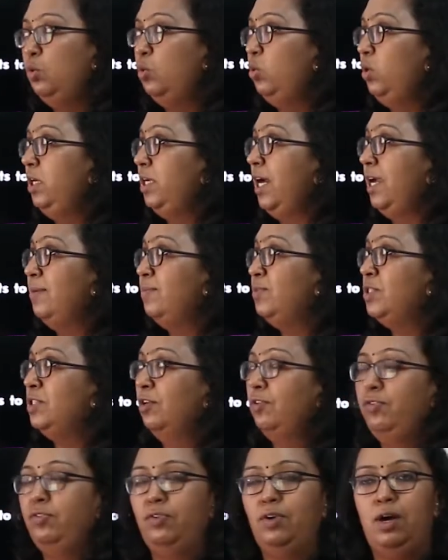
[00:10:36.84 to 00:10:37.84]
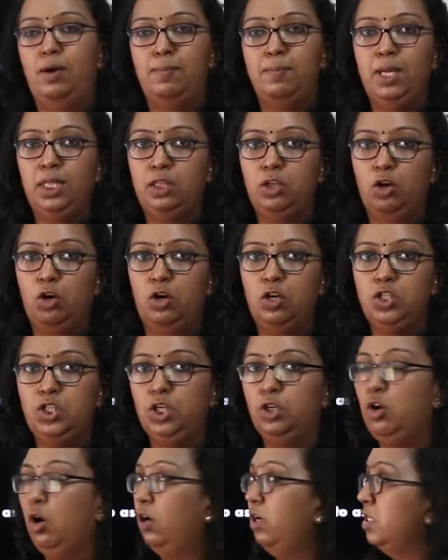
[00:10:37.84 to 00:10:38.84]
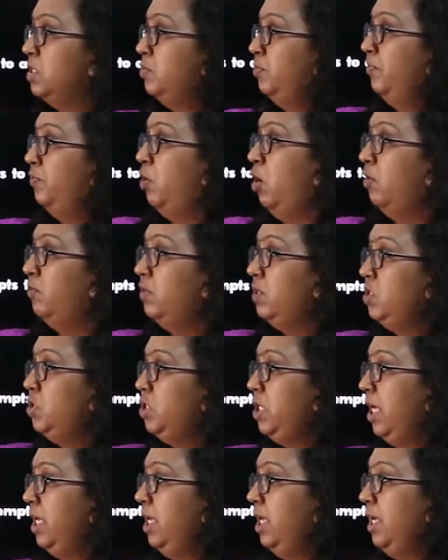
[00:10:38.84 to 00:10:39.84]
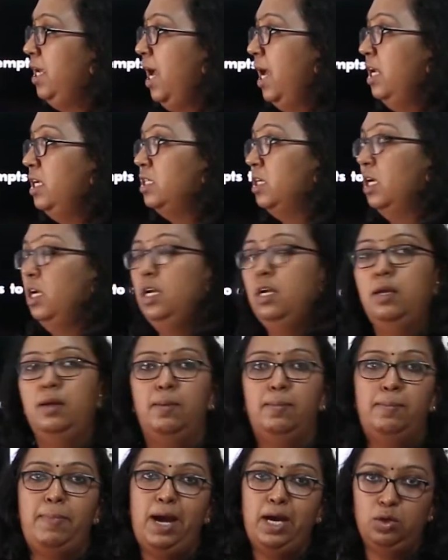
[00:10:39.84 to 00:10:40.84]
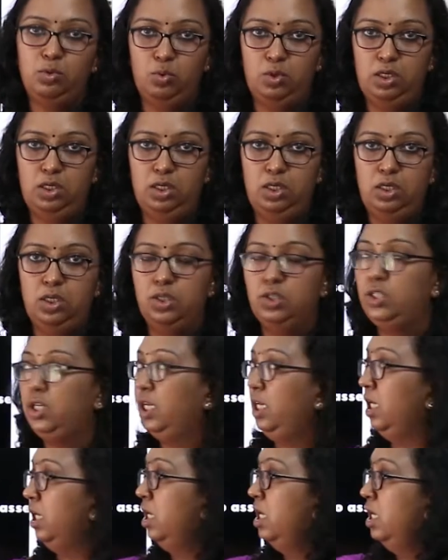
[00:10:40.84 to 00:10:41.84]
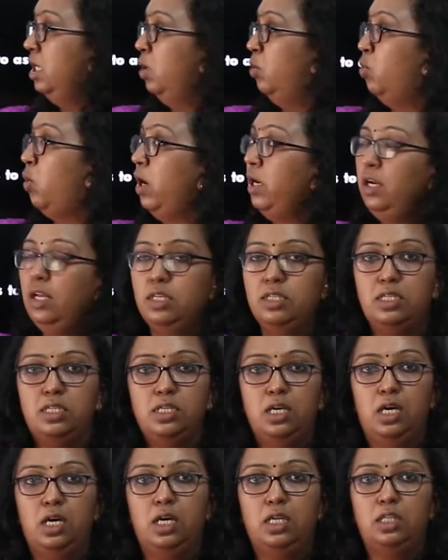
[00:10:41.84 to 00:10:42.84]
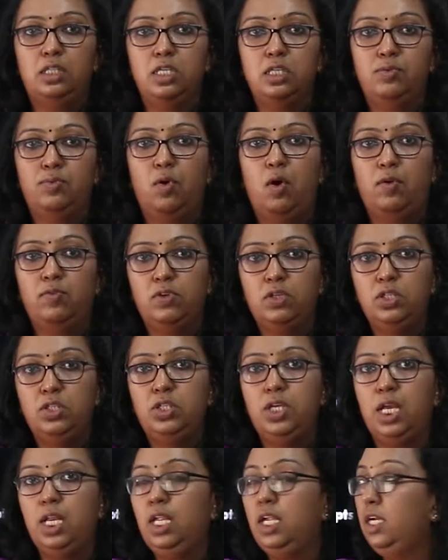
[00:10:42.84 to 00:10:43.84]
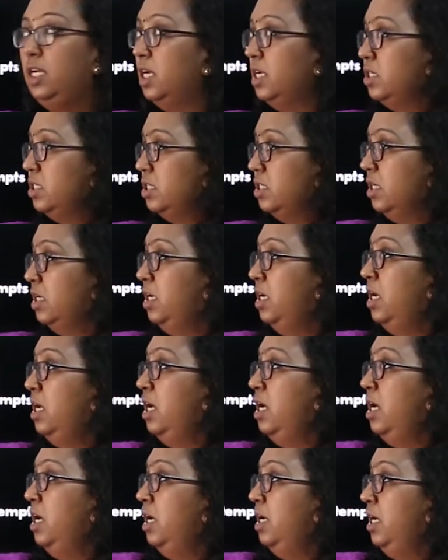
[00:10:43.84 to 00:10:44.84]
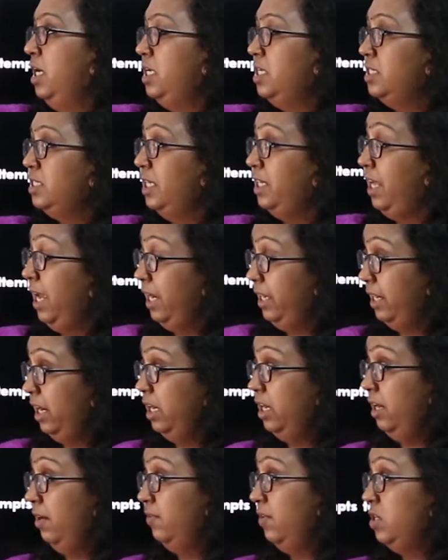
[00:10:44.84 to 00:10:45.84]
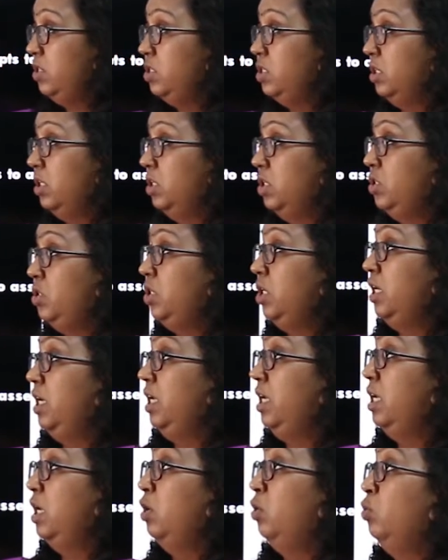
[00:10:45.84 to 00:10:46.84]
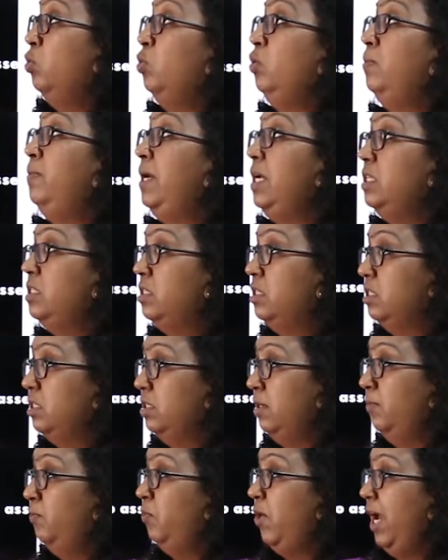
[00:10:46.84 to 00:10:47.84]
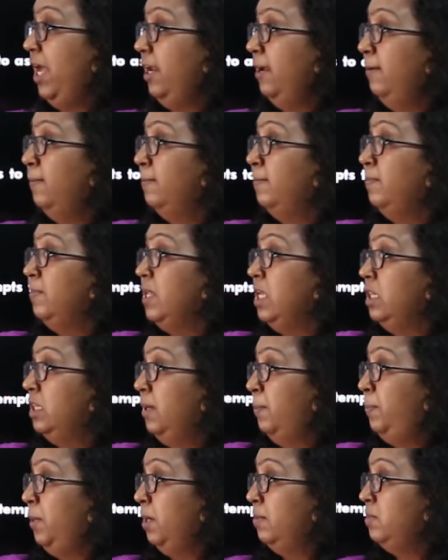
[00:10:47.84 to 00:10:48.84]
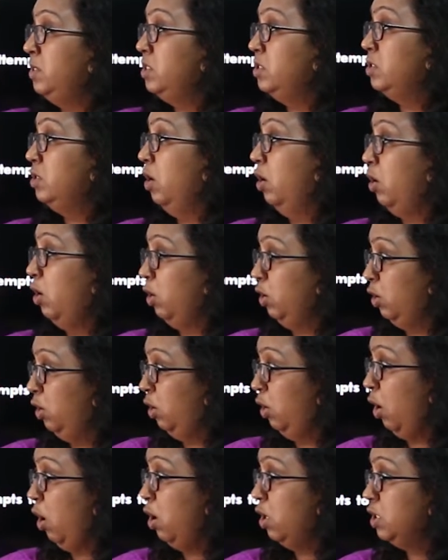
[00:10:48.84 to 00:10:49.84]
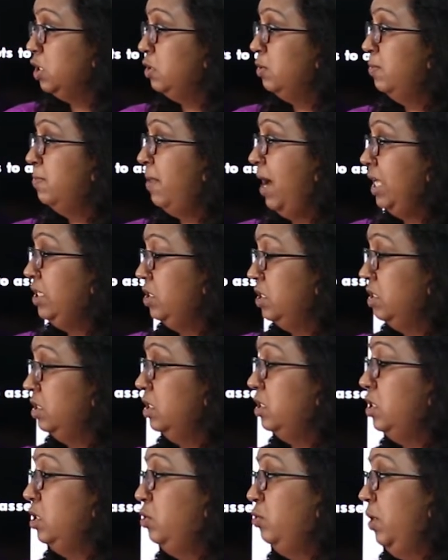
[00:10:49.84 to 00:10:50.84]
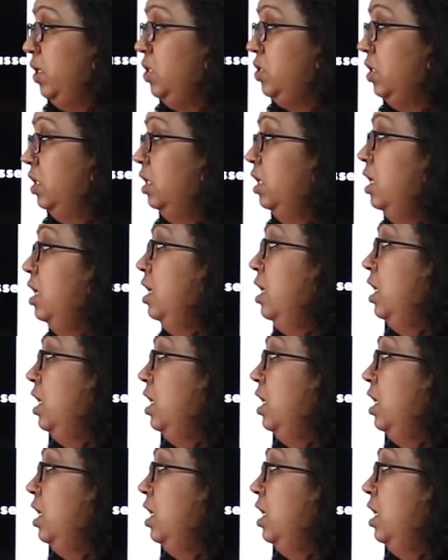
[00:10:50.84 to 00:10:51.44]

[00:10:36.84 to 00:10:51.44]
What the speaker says: two types of methodology called as forward chaining and backward chaining. Now, what does this forward chaining does? It is a data-driven search in a rule-based system wherein the premise or clause matches the situation,